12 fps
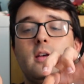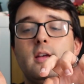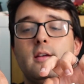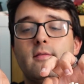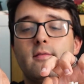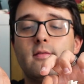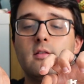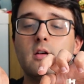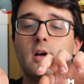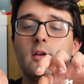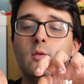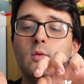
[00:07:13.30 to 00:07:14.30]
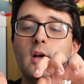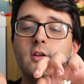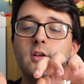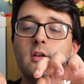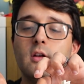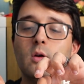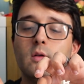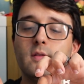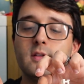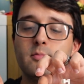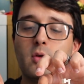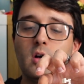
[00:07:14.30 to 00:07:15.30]
I don't actually know if
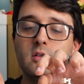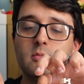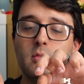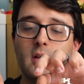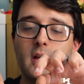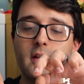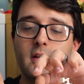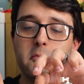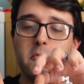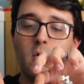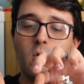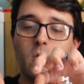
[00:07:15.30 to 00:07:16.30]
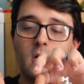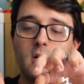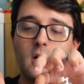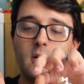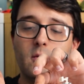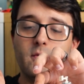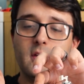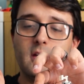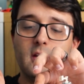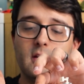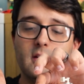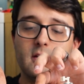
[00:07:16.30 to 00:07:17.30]
it's possible anymore, I don't
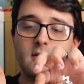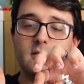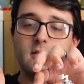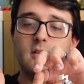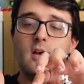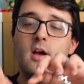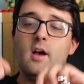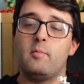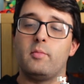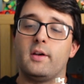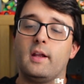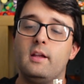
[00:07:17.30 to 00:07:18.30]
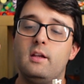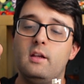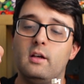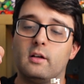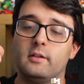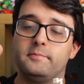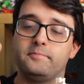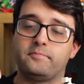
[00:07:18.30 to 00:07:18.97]
think it is, but here